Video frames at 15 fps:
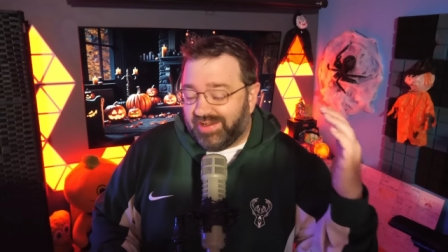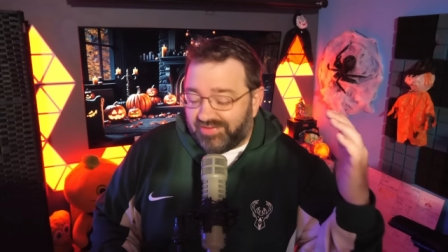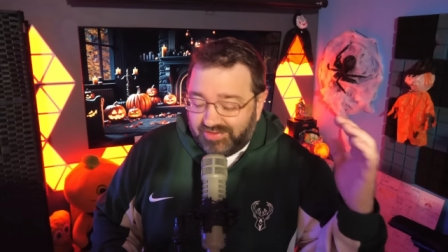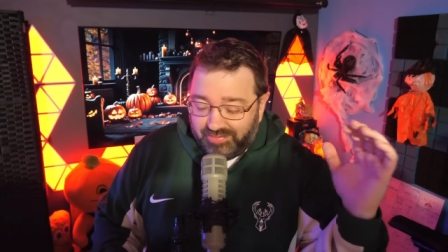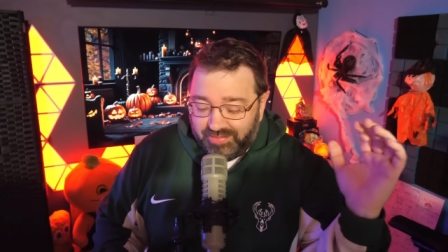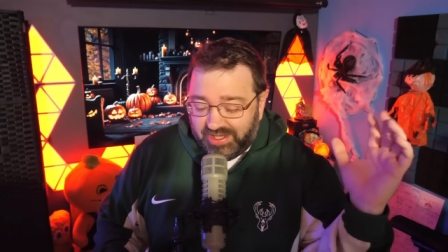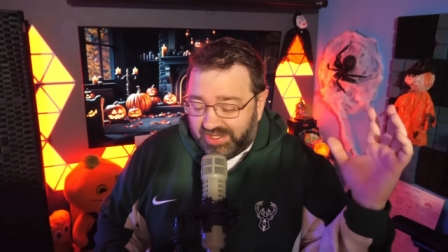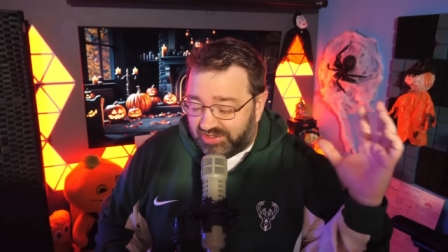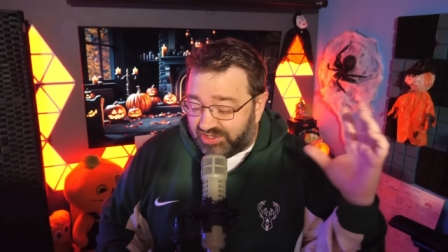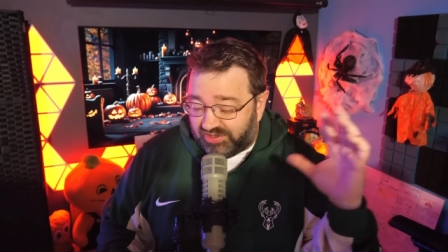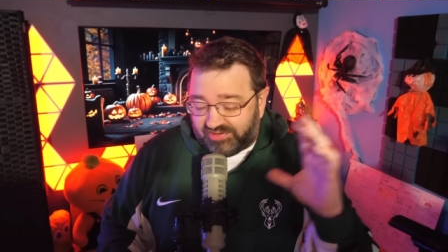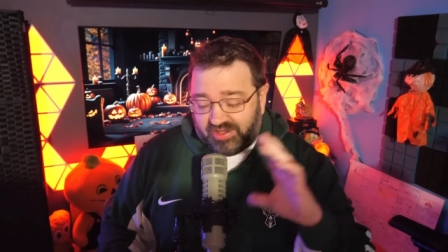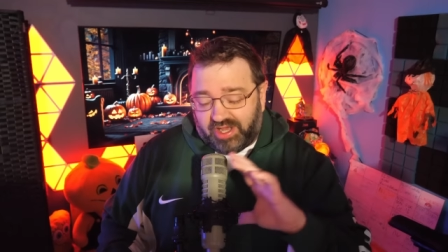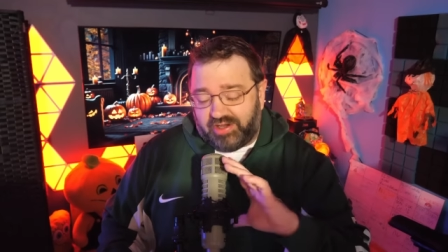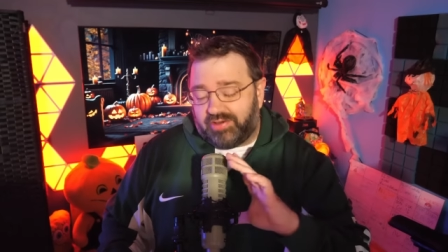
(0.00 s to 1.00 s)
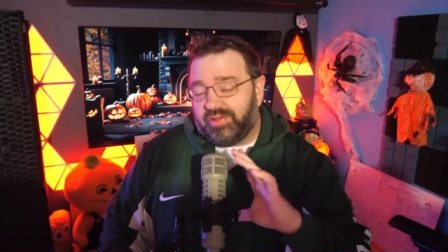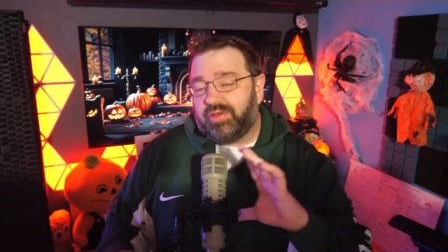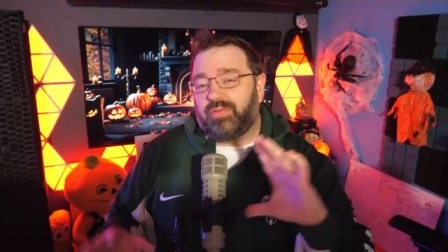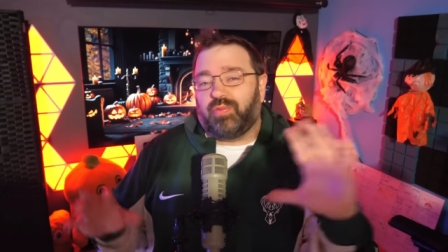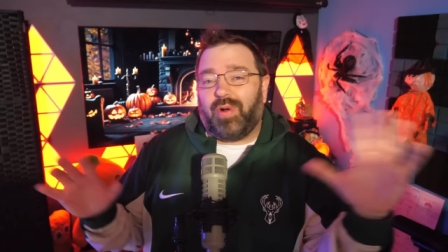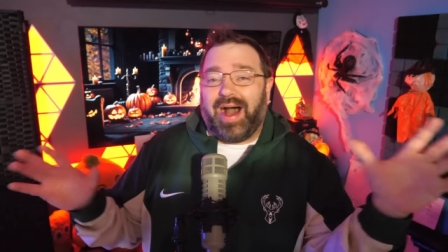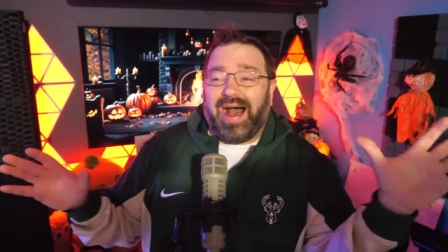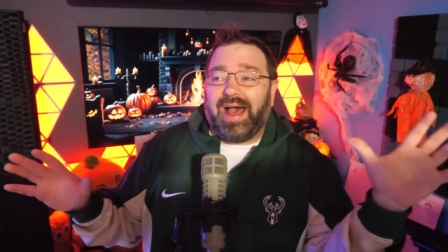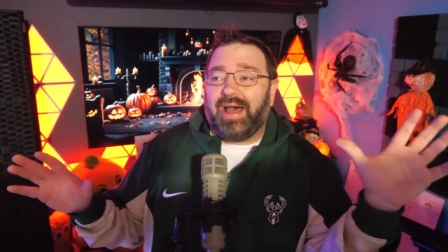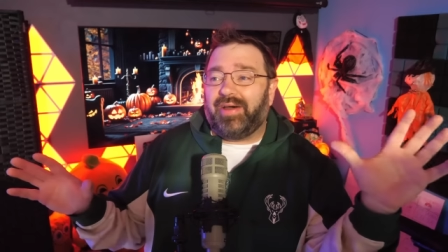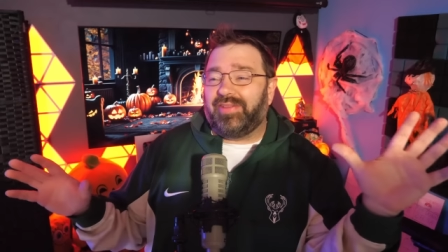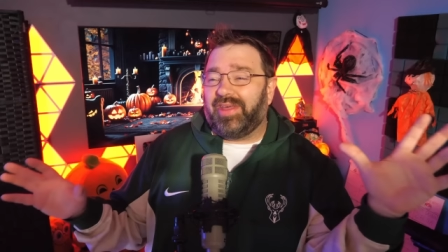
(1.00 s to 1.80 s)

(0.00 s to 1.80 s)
to me is just utterly wild,